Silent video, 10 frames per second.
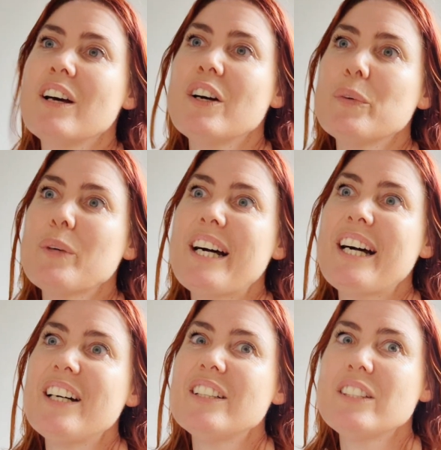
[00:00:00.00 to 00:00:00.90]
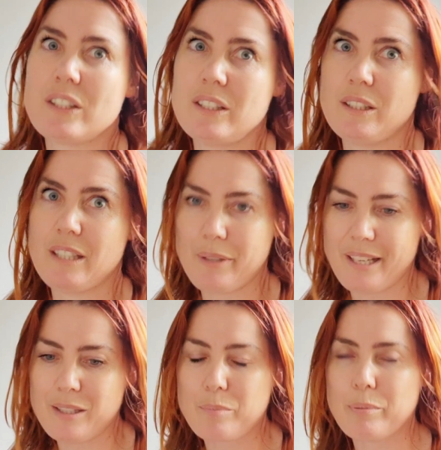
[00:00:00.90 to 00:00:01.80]
well, you could do that without
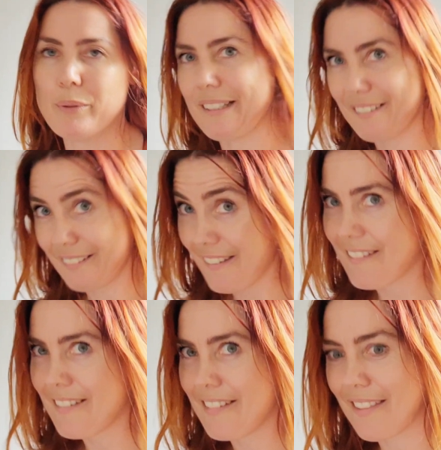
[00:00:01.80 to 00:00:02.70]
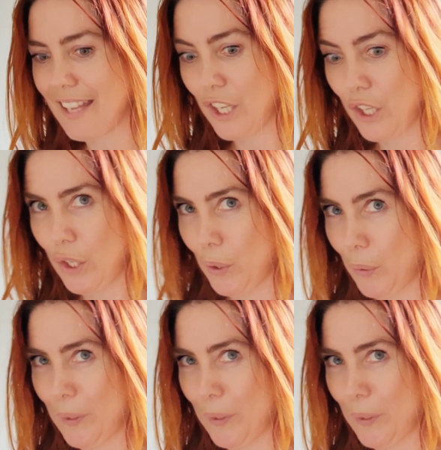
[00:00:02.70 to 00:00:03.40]
the pulling. Thank you.